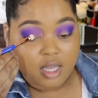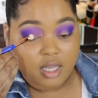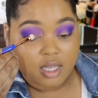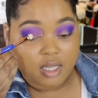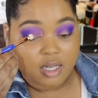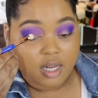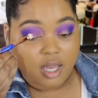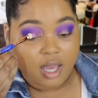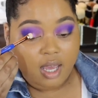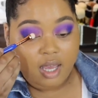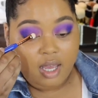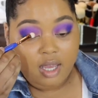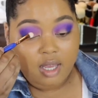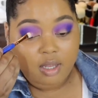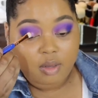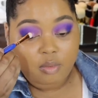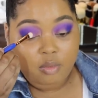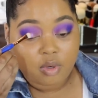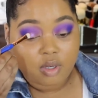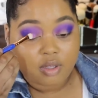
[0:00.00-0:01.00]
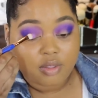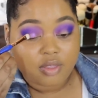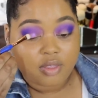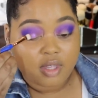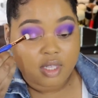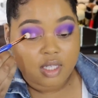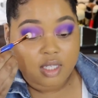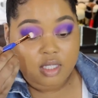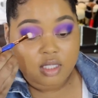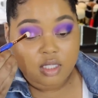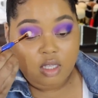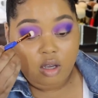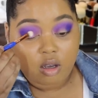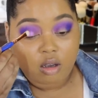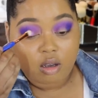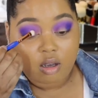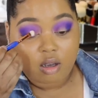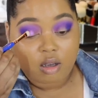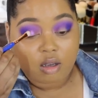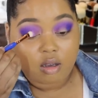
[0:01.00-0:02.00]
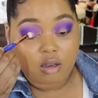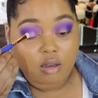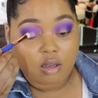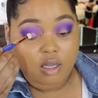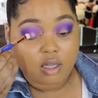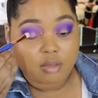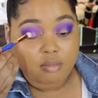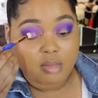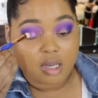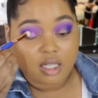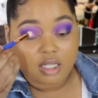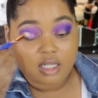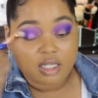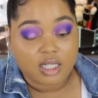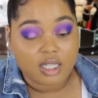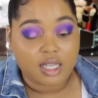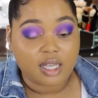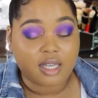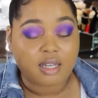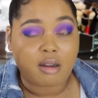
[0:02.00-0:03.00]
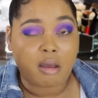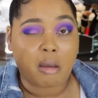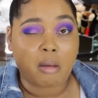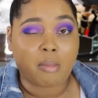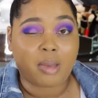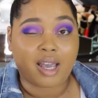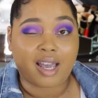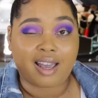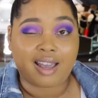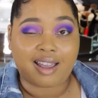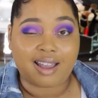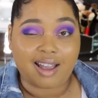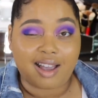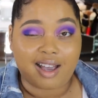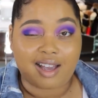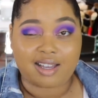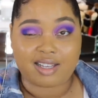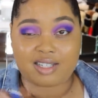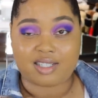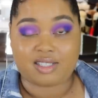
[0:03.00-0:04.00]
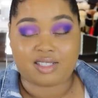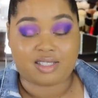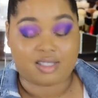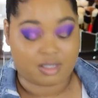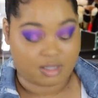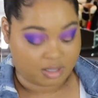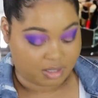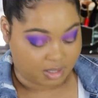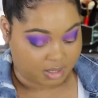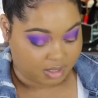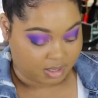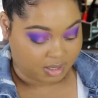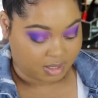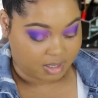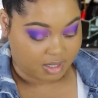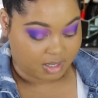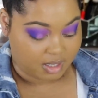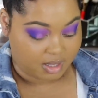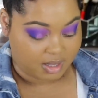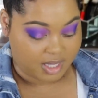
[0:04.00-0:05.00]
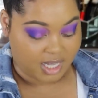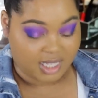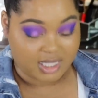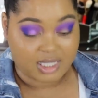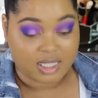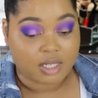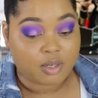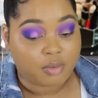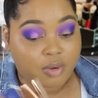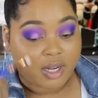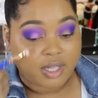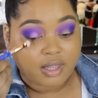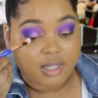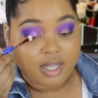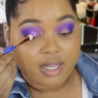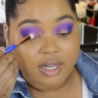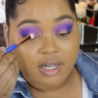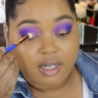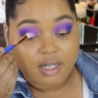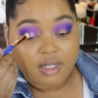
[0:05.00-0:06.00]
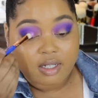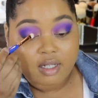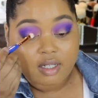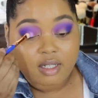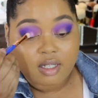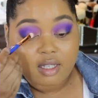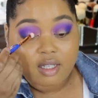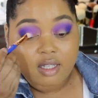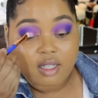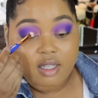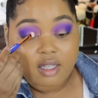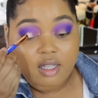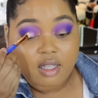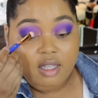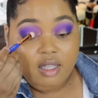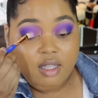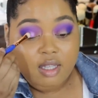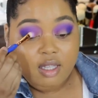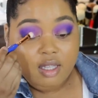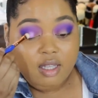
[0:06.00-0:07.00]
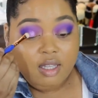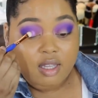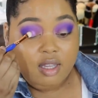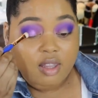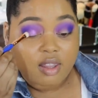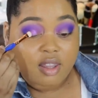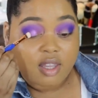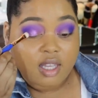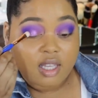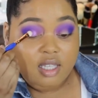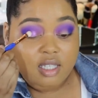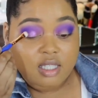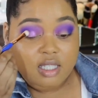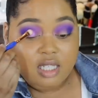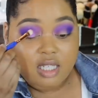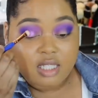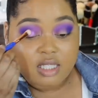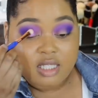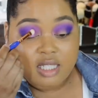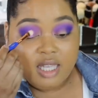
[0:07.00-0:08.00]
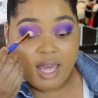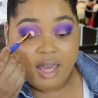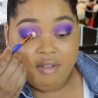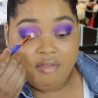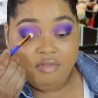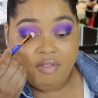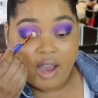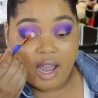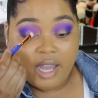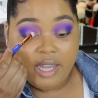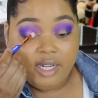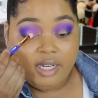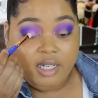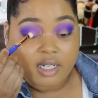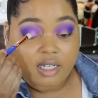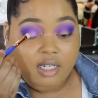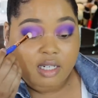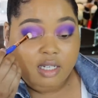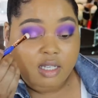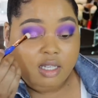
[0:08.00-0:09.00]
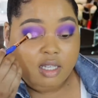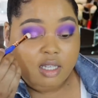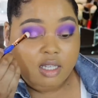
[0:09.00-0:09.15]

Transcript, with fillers: And I want this on my lid. Oh my gosh, that's it right there. This is that fire.